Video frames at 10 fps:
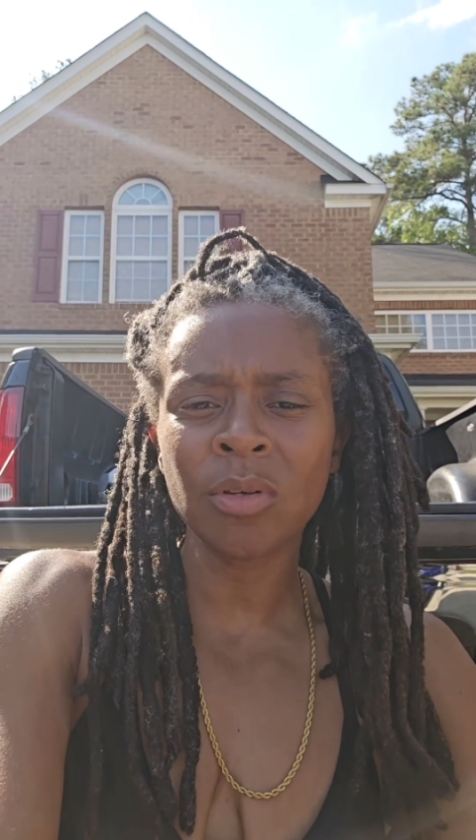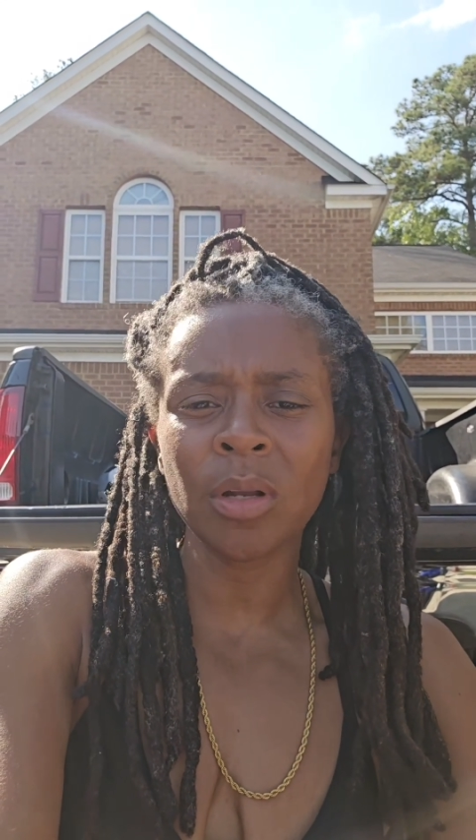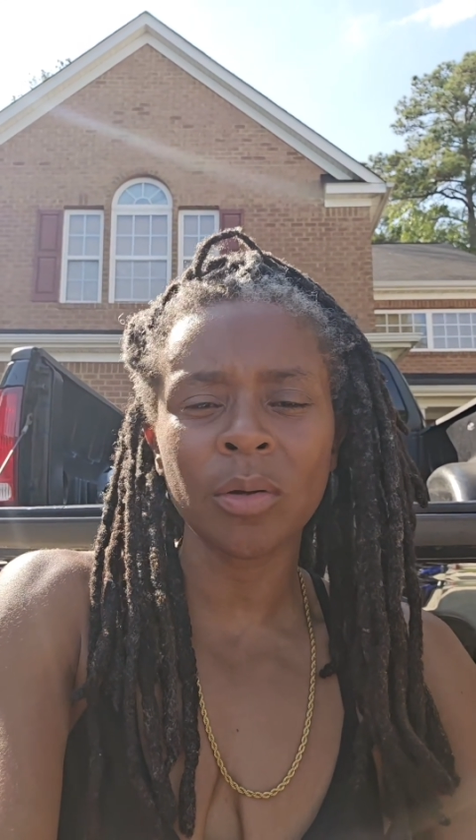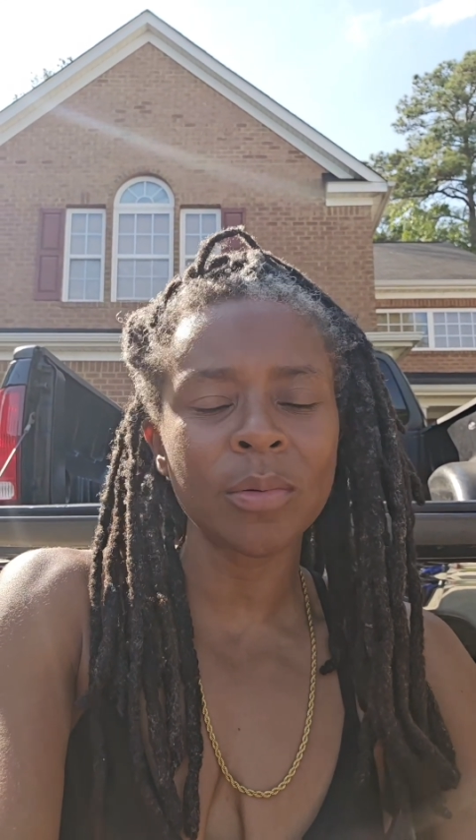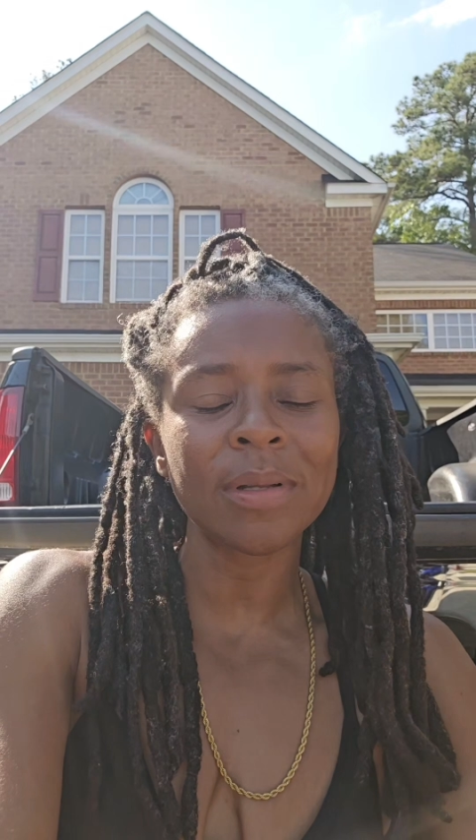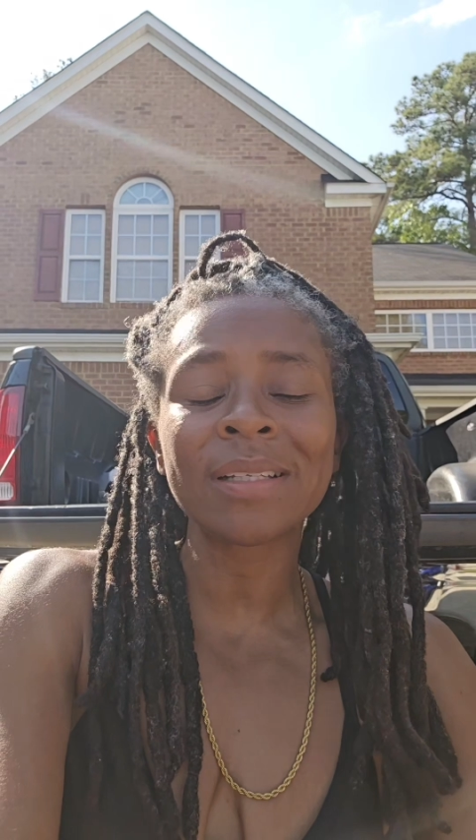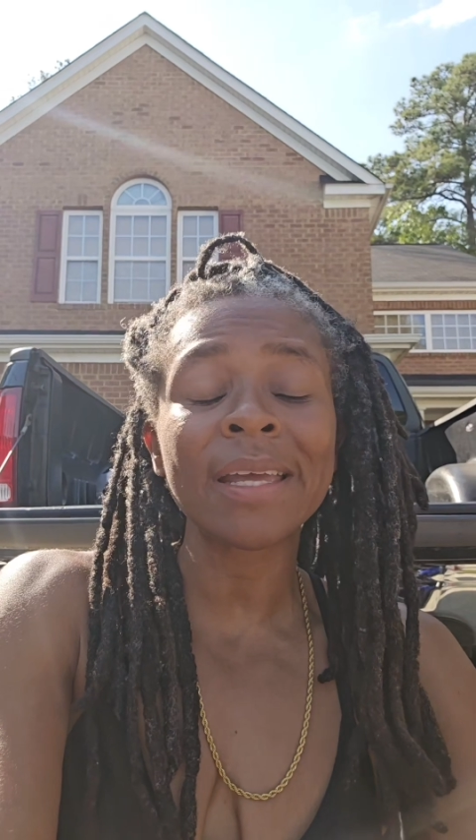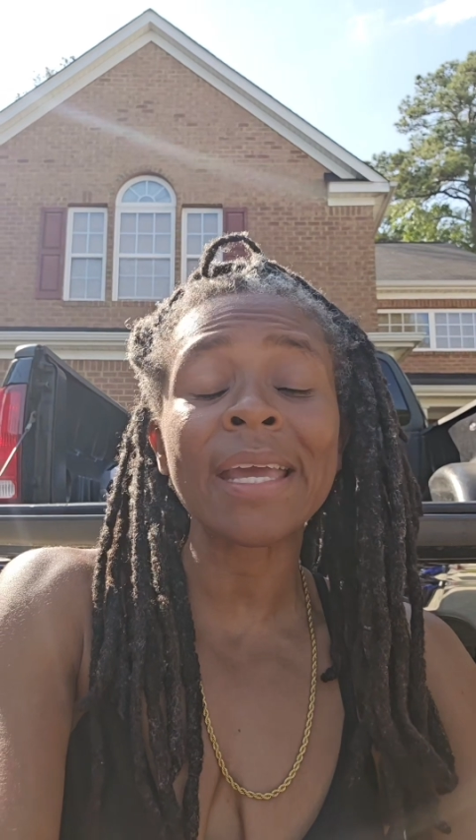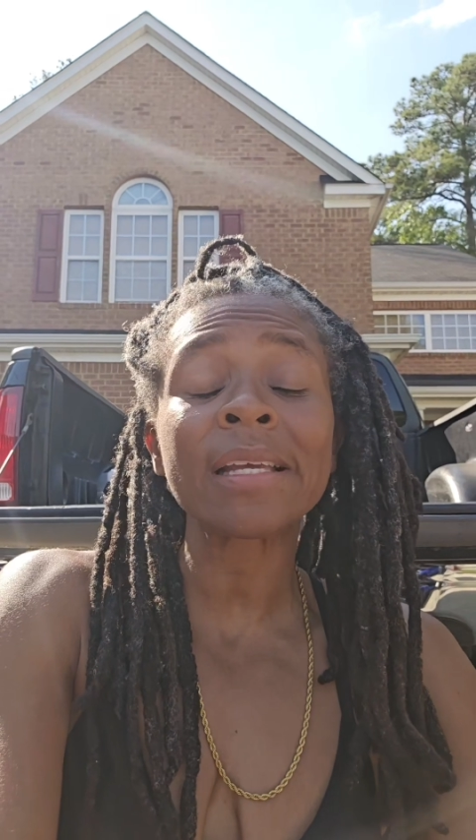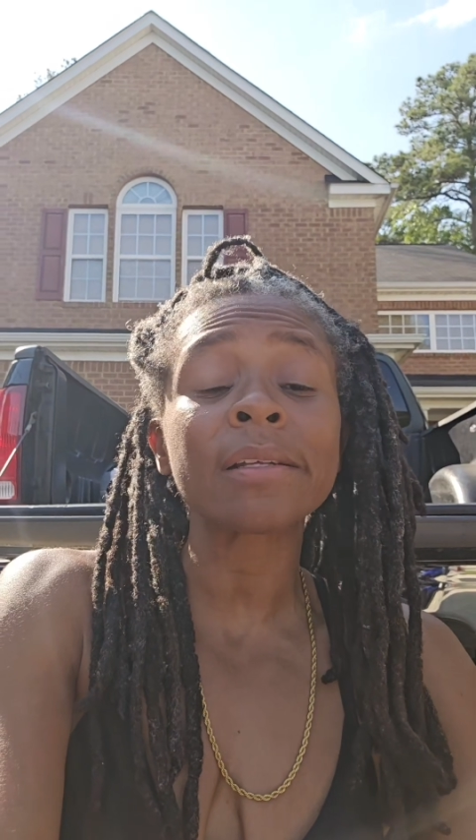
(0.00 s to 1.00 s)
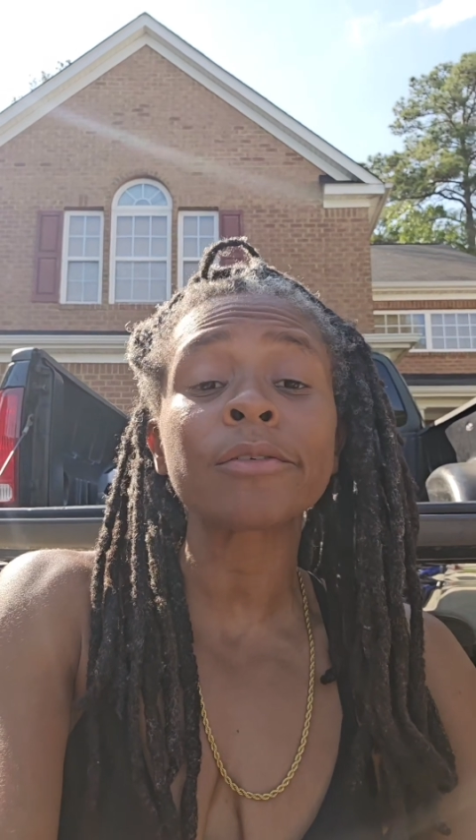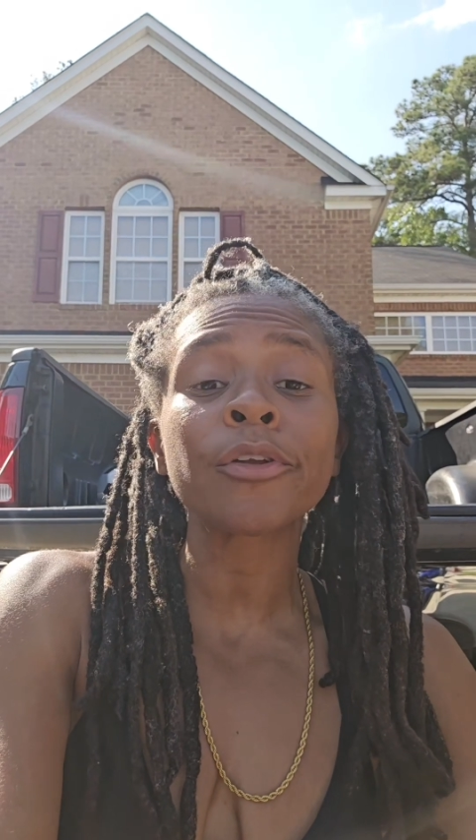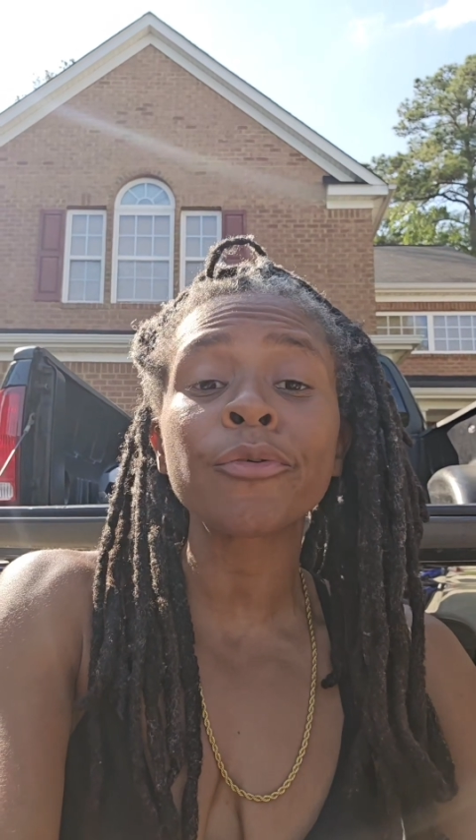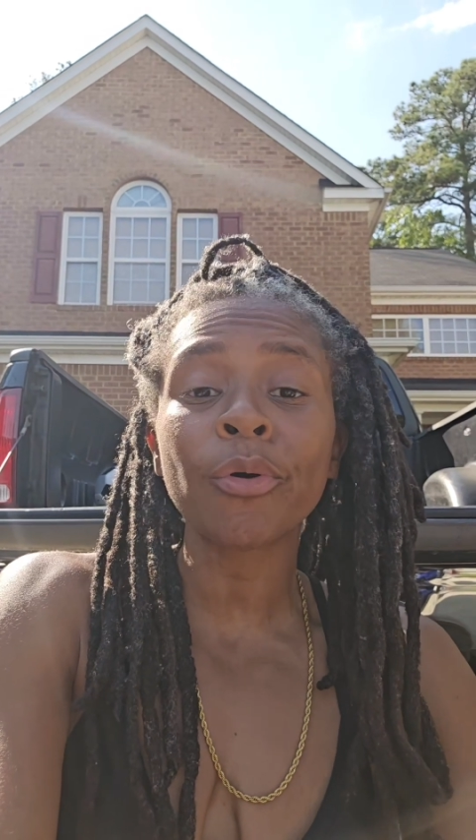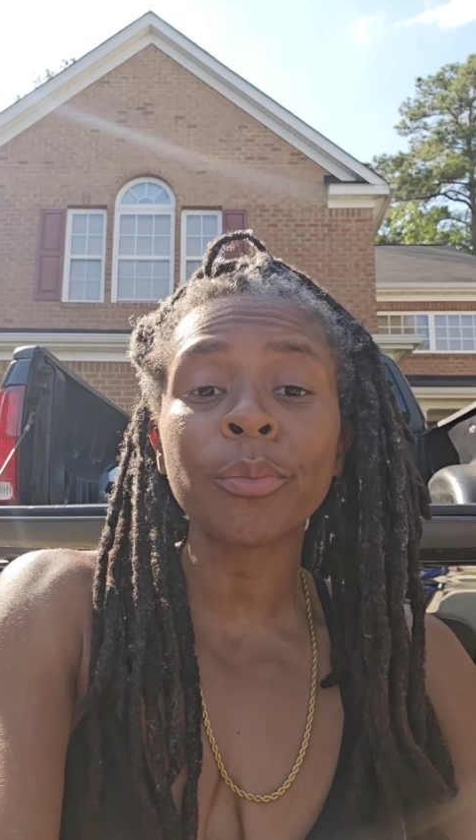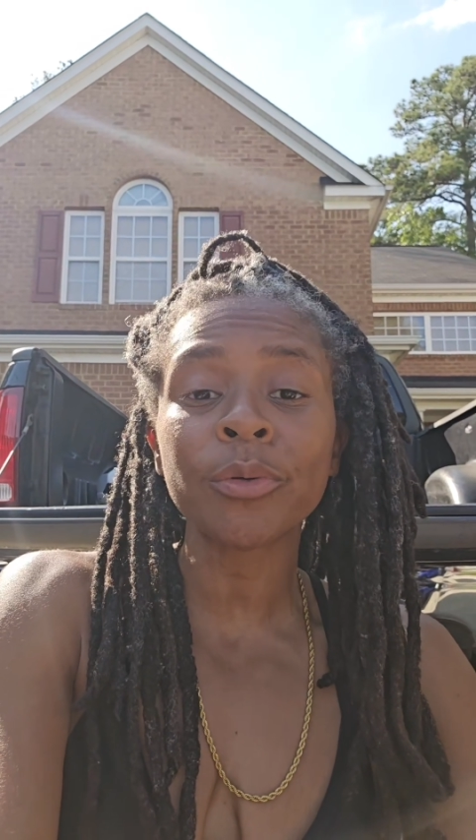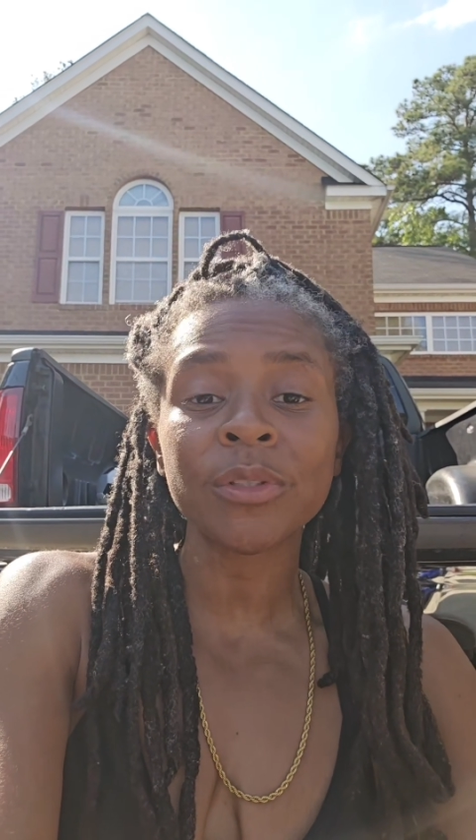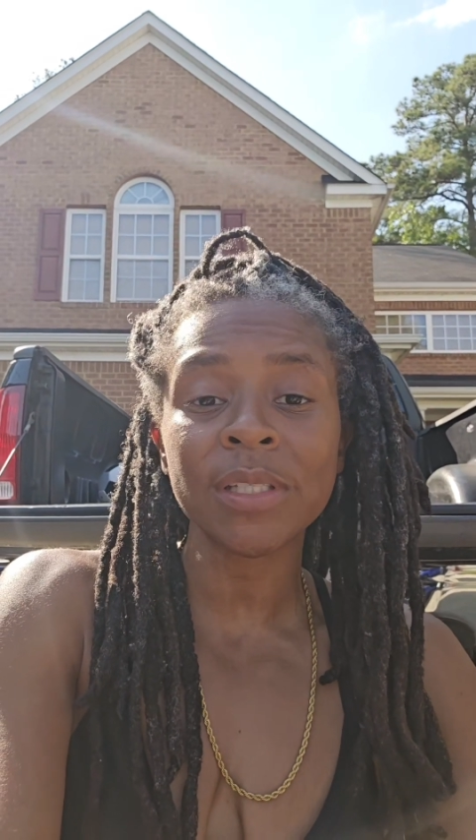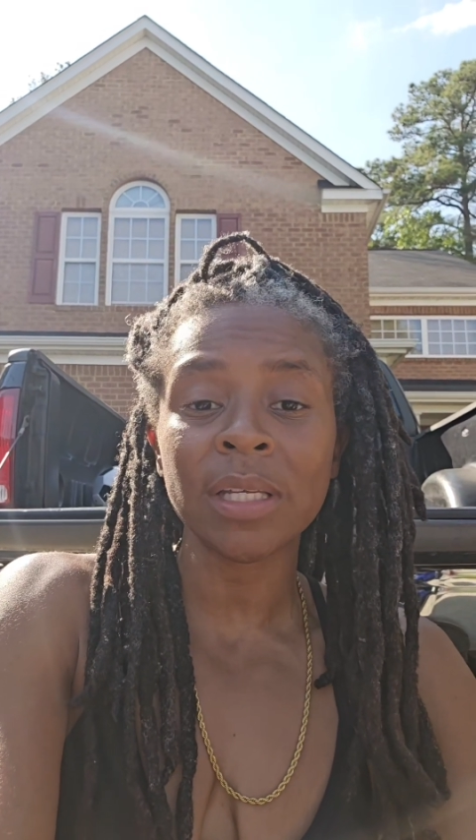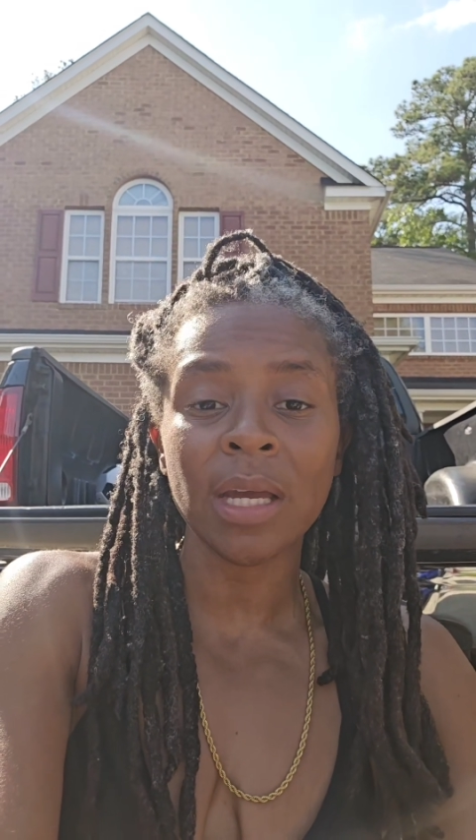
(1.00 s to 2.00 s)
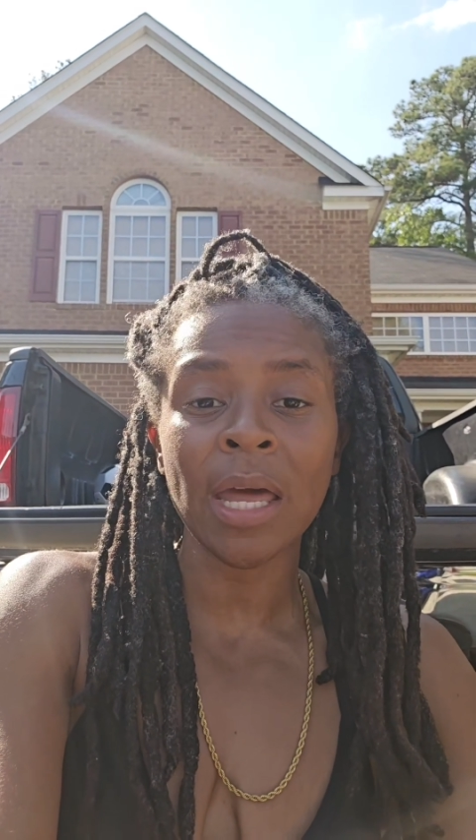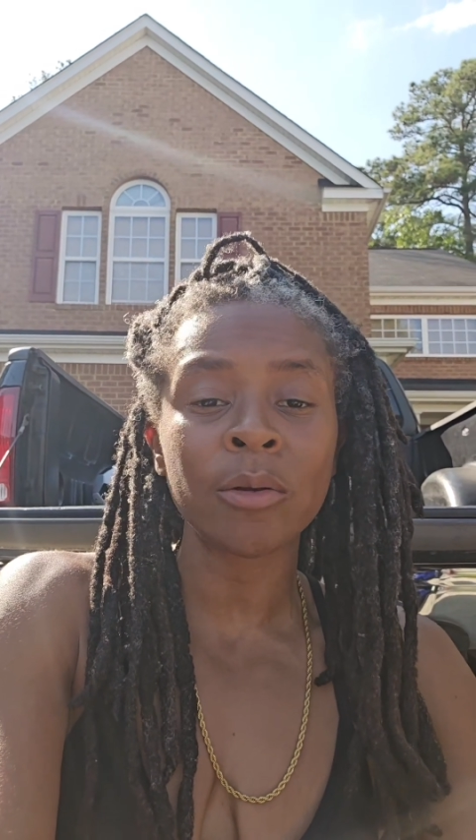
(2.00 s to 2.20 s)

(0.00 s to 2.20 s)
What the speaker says: you know, the normalcy.